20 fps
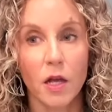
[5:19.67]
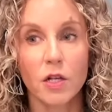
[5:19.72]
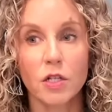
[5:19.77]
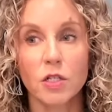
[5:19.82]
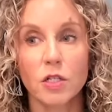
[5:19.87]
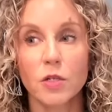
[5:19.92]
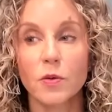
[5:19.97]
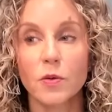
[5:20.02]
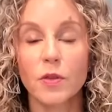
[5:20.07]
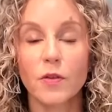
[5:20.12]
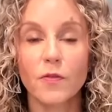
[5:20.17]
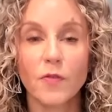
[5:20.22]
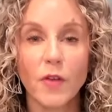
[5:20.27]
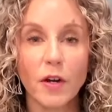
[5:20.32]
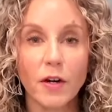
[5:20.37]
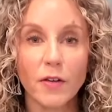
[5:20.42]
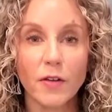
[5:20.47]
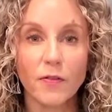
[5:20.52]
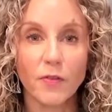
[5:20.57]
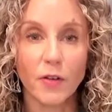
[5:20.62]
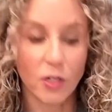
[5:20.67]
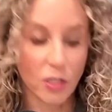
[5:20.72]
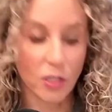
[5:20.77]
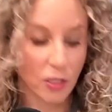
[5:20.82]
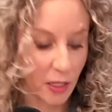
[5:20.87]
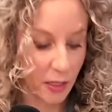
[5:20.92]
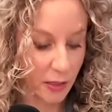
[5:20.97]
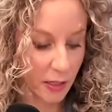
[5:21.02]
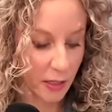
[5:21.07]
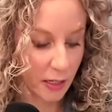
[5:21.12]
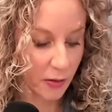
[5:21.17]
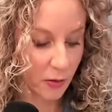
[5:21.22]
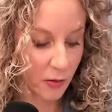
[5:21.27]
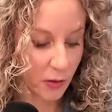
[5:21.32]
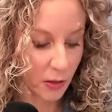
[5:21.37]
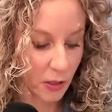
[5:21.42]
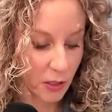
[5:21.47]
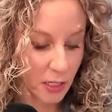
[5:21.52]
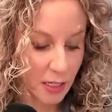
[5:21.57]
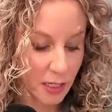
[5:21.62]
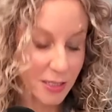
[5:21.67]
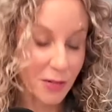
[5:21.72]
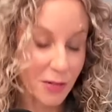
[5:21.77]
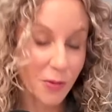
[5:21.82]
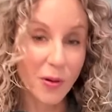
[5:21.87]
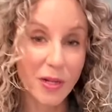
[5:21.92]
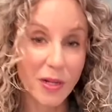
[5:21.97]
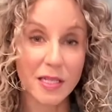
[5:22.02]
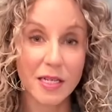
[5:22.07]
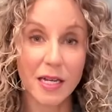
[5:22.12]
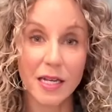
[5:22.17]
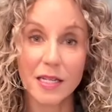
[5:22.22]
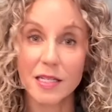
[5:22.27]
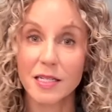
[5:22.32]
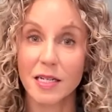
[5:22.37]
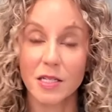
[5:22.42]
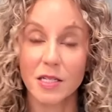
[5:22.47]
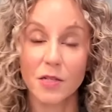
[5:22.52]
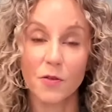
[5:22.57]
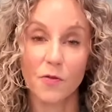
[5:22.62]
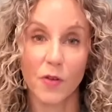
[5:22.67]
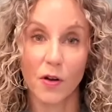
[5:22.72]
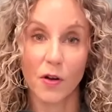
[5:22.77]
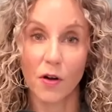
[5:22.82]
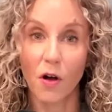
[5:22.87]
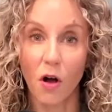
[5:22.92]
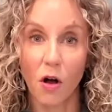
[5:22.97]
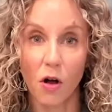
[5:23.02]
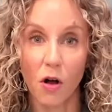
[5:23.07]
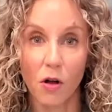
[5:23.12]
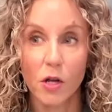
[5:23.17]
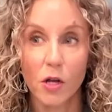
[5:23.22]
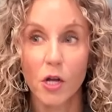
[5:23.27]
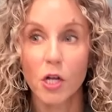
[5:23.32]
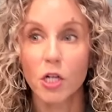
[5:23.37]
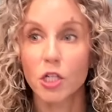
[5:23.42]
So the very first thing that I learned is that one size doesn't fit all.